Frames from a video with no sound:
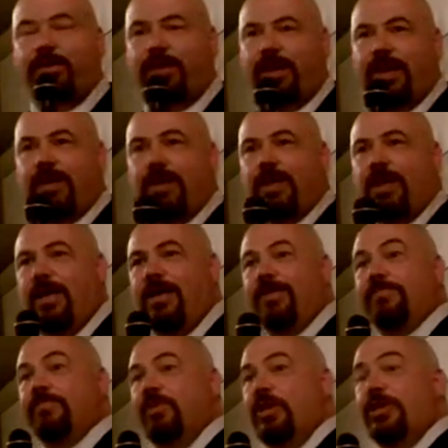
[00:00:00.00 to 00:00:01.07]
in
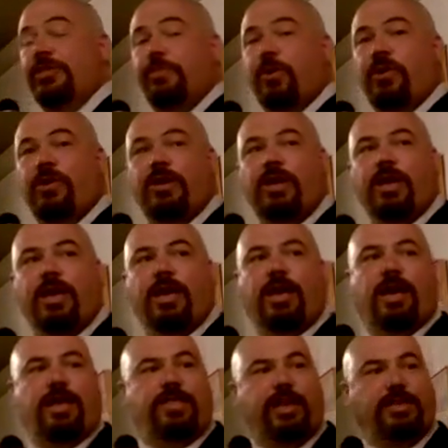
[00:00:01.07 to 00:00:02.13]
Lynchburg,
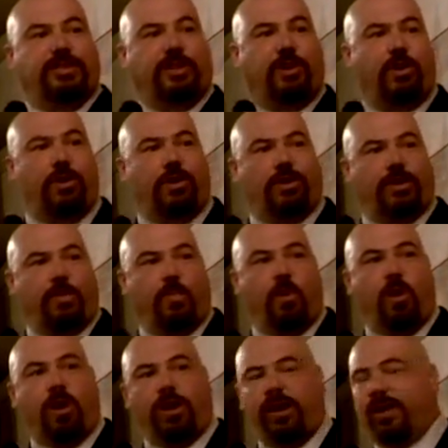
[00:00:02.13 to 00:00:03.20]
thanks to Kurt and
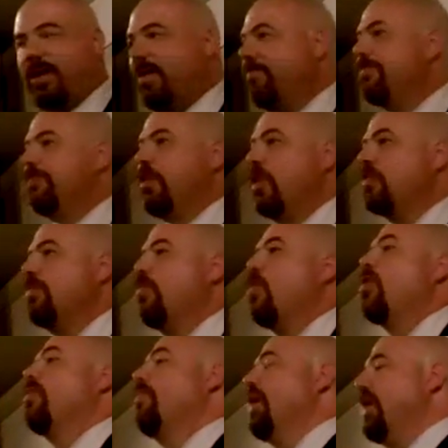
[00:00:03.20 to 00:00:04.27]
Mark, and I've talked to
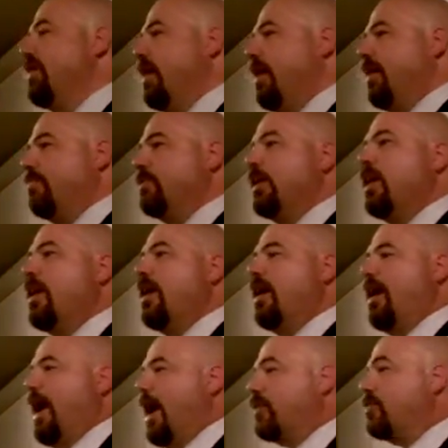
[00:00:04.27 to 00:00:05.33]
Mark many times.
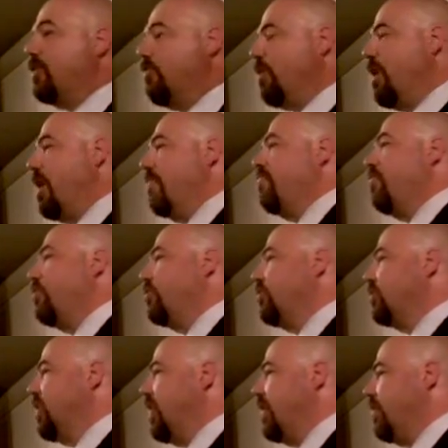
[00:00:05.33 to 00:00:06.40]
Actually, when I first
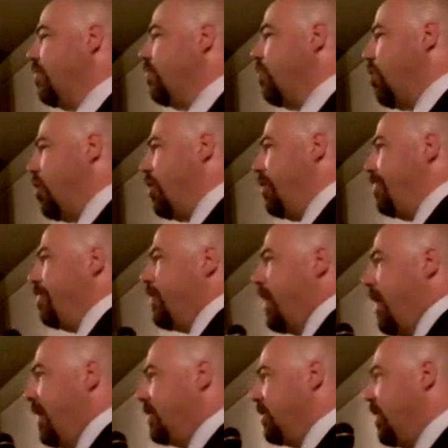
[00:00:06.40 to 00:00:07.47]
decided to run
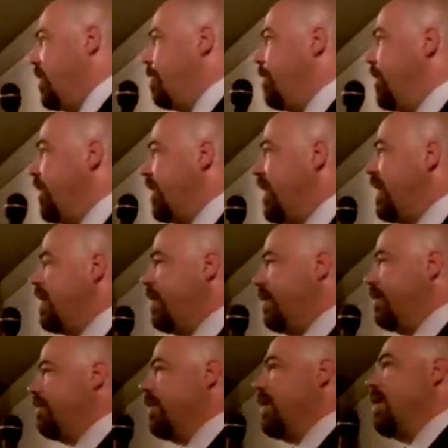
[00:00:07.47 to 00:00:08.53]
as an independent
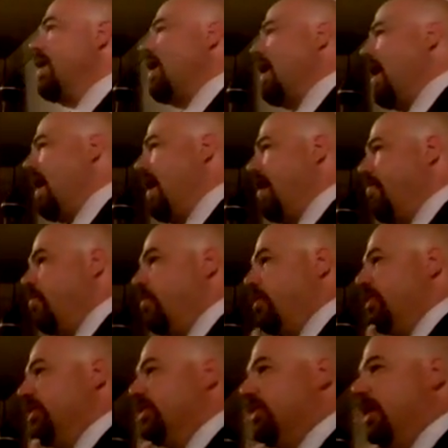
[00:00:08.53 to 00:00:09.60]
candidate, I
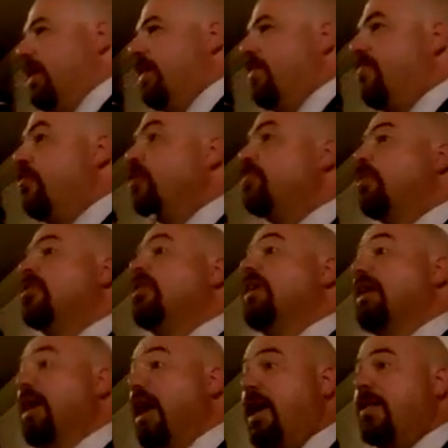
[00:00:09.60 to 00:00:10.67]
was the first person
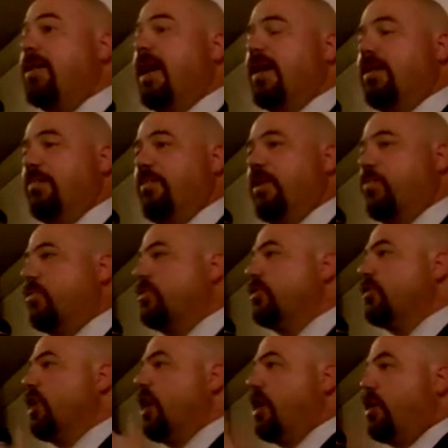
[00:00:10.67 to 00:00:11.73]
that contacted me
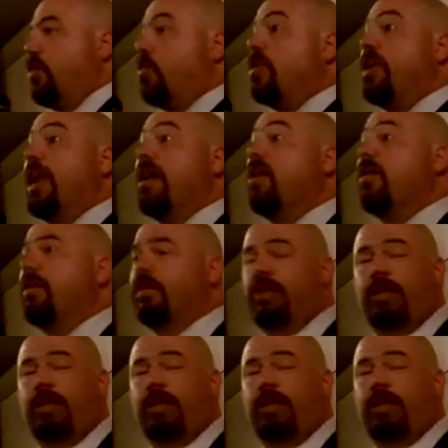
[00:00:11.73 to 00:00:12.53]
was your Dana